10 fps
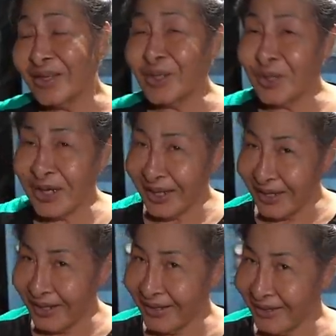you know, like
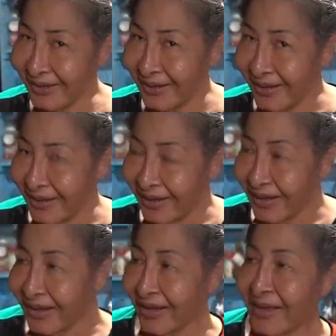
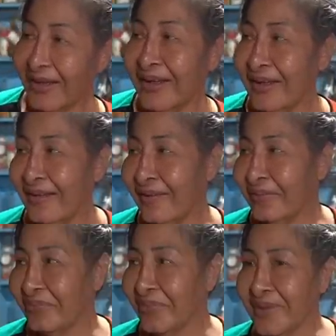
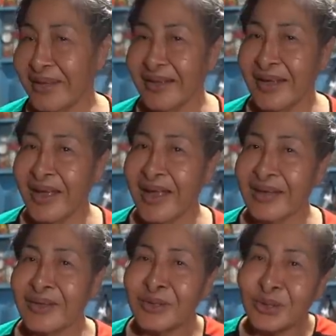uh,
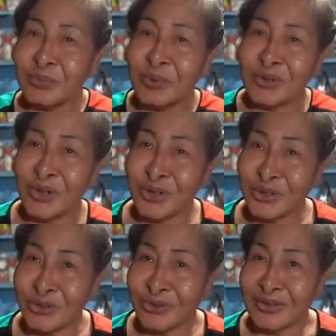an
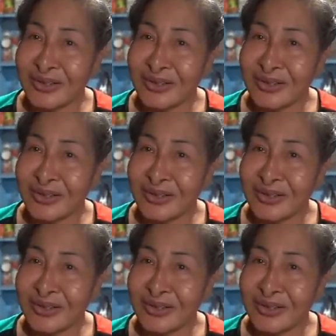interpretation